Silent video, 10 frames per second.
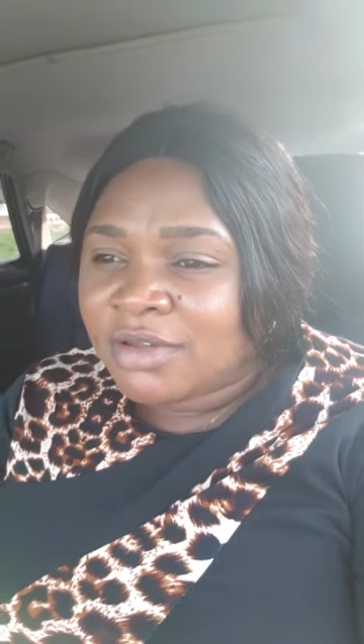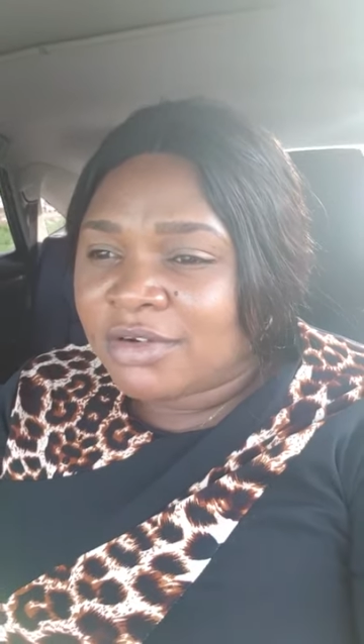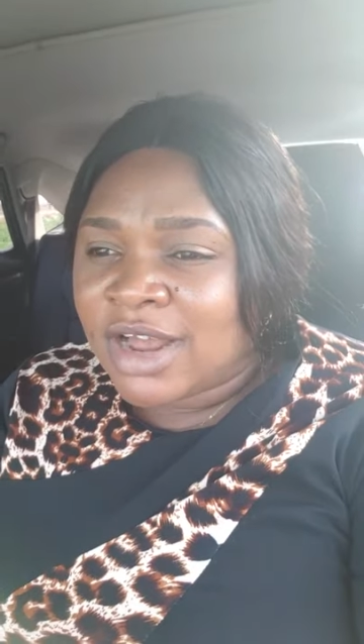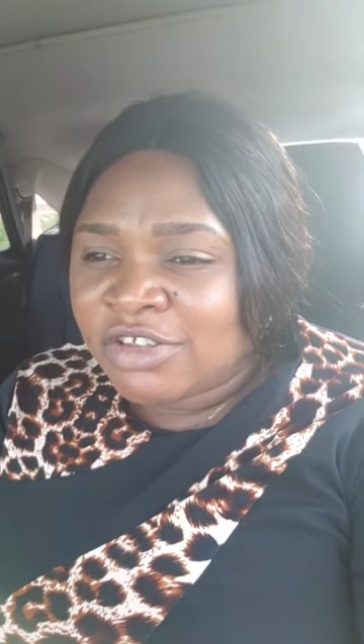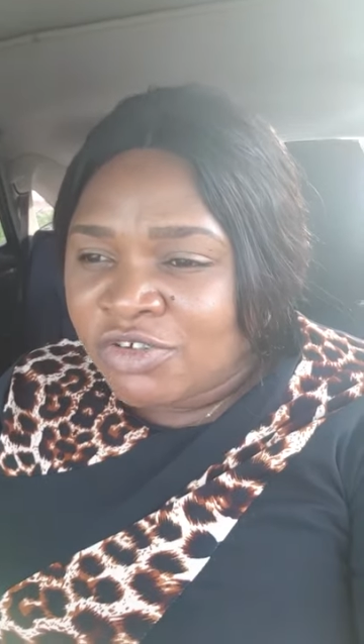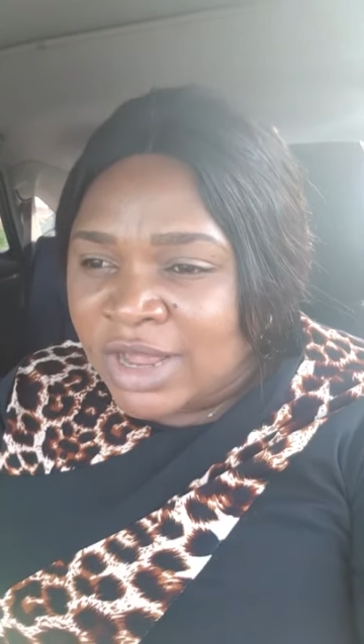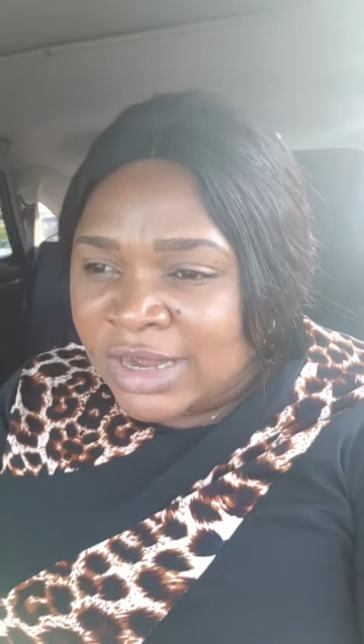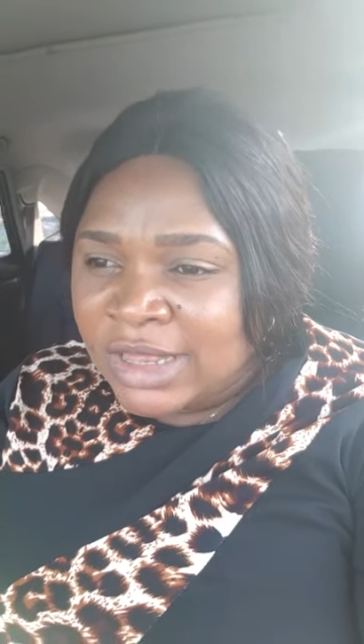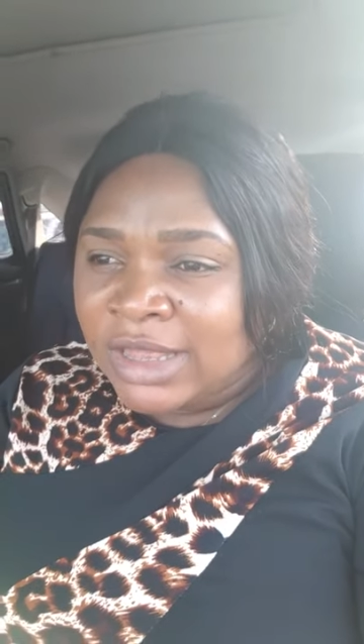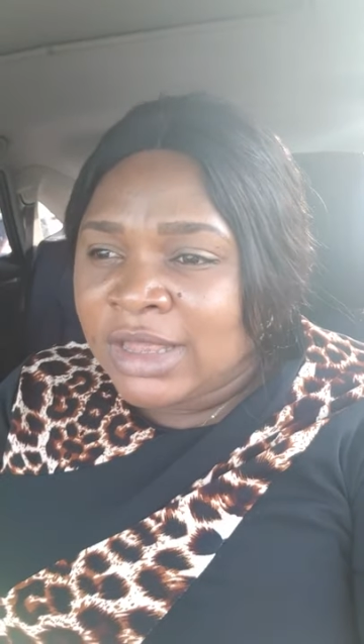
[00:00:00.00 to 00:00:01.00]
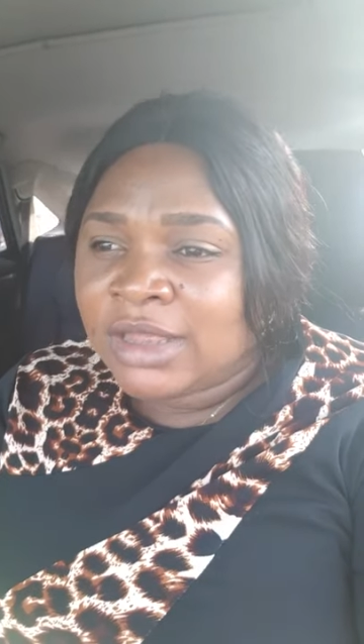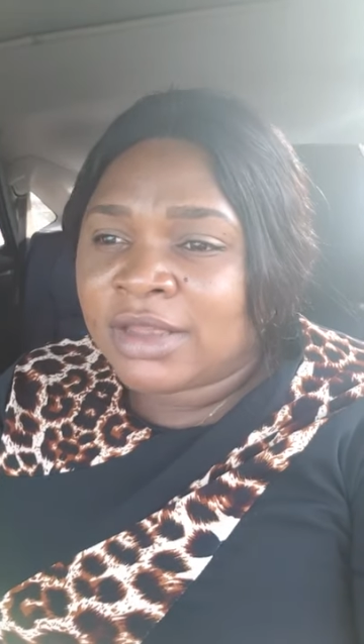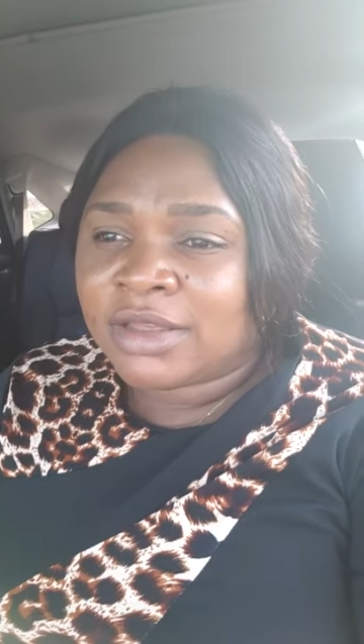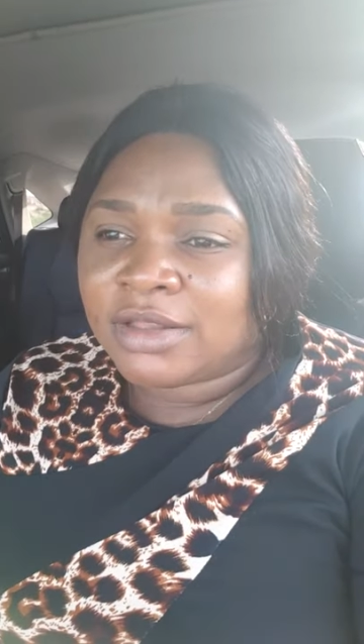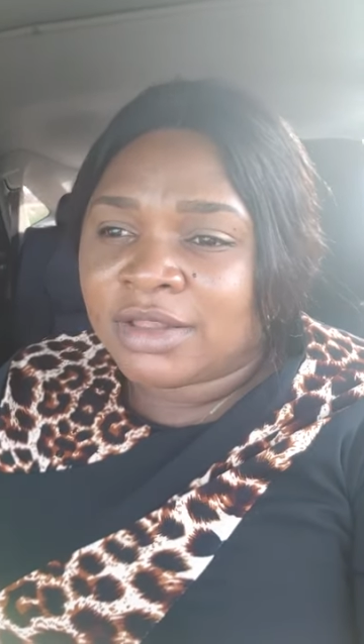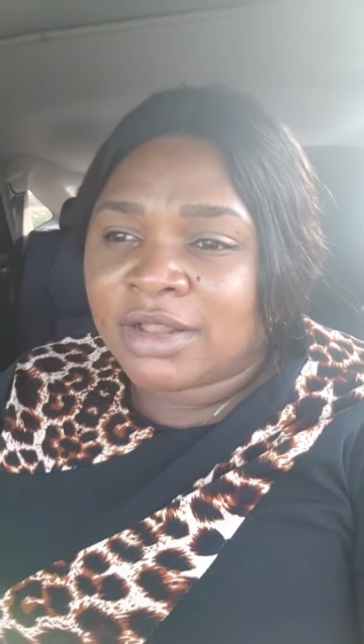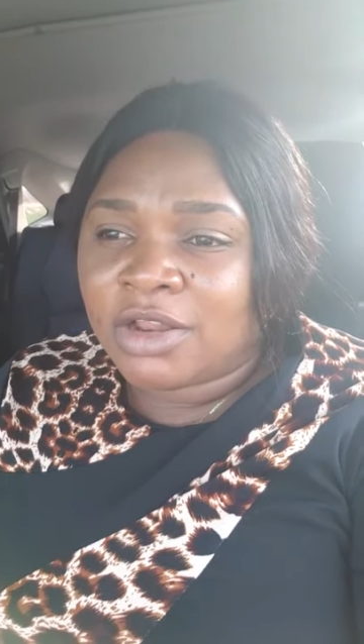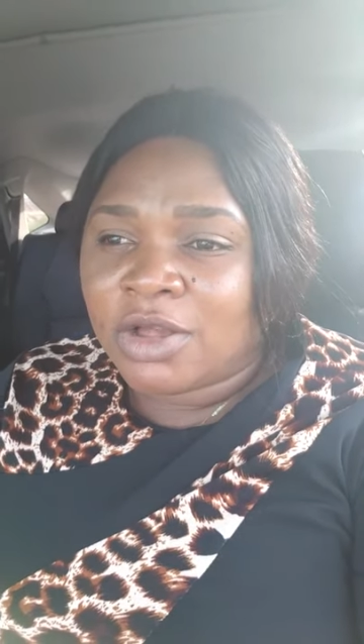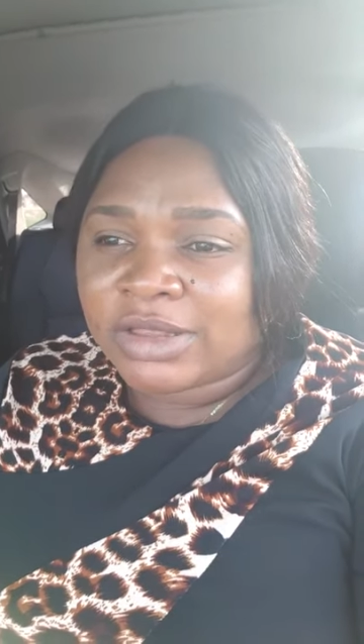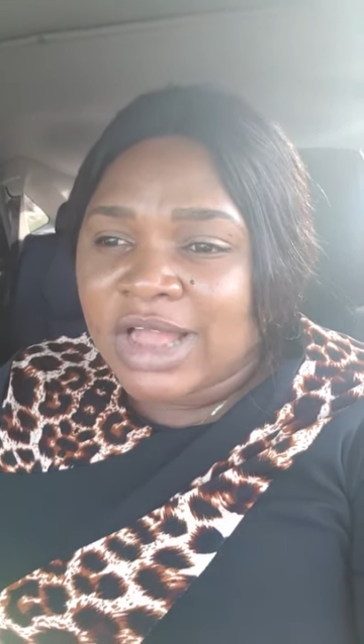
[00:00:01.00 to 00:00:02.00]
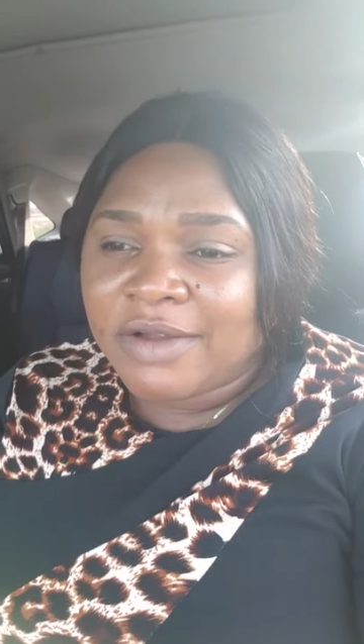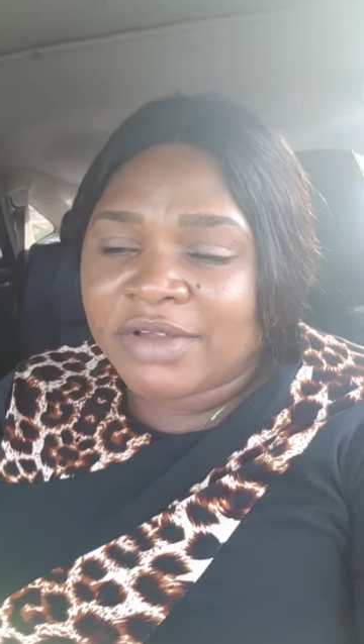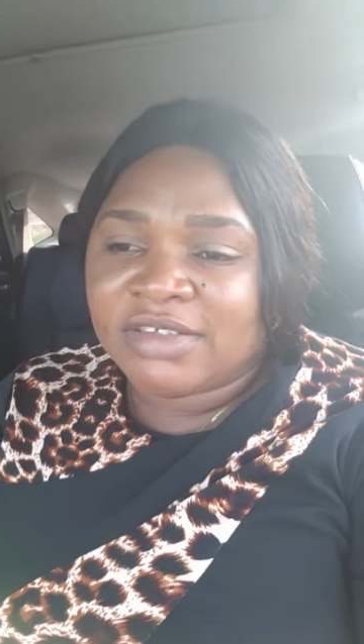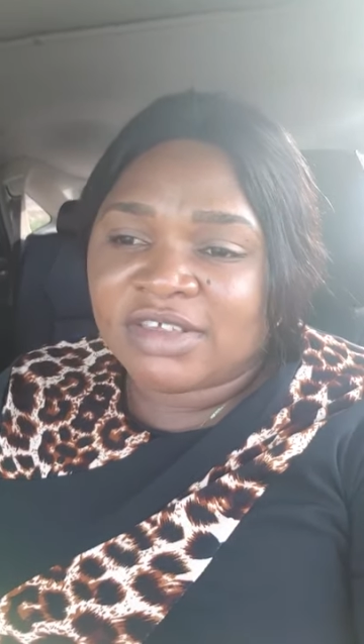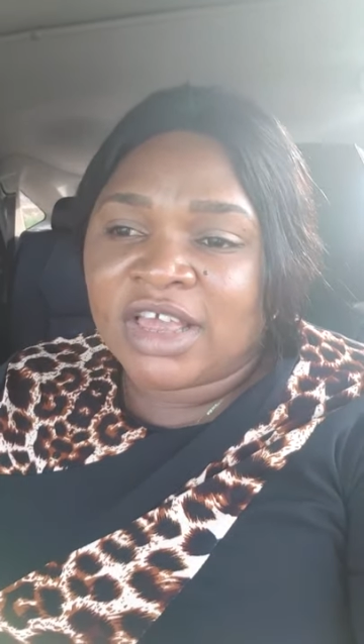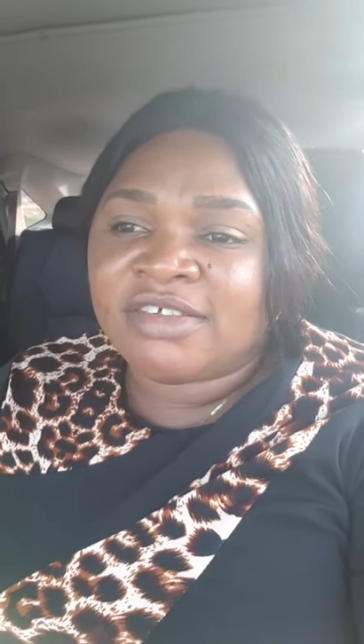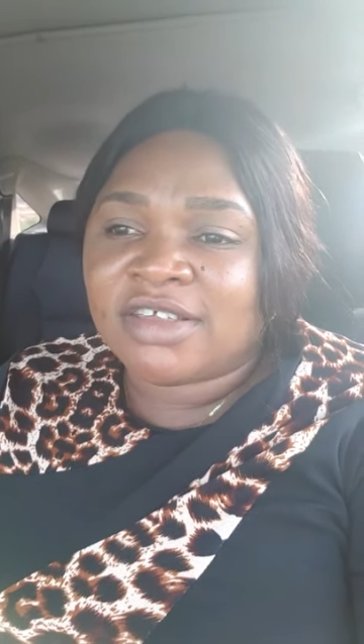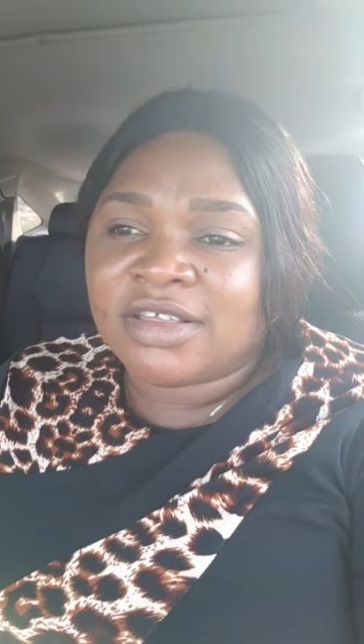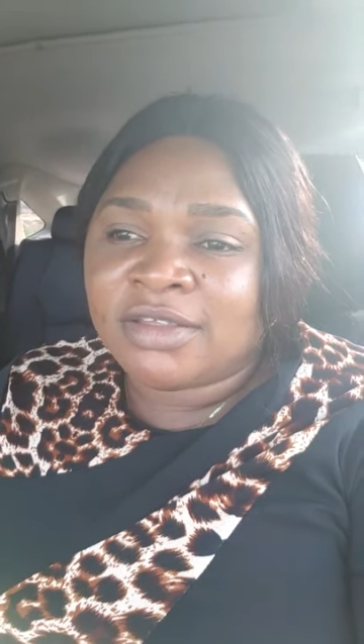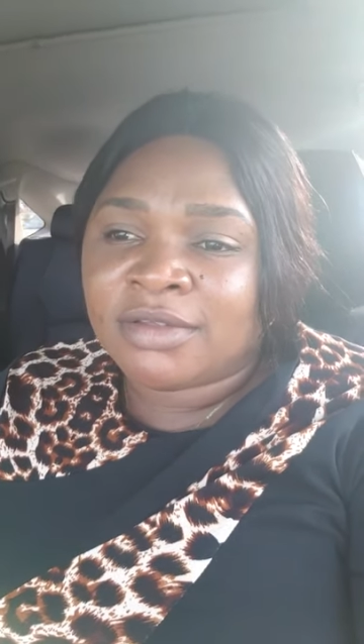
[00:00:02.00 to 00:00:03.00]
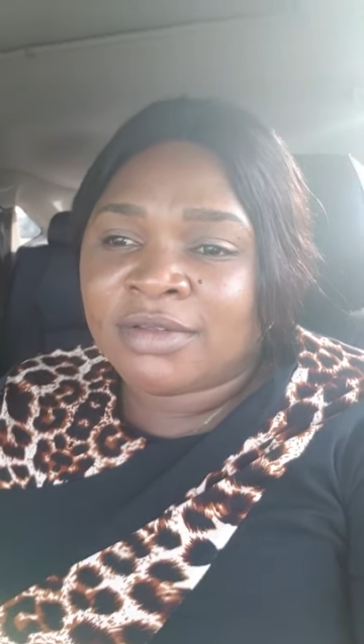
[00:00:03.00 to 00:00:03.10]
gradually the lockdown is easing,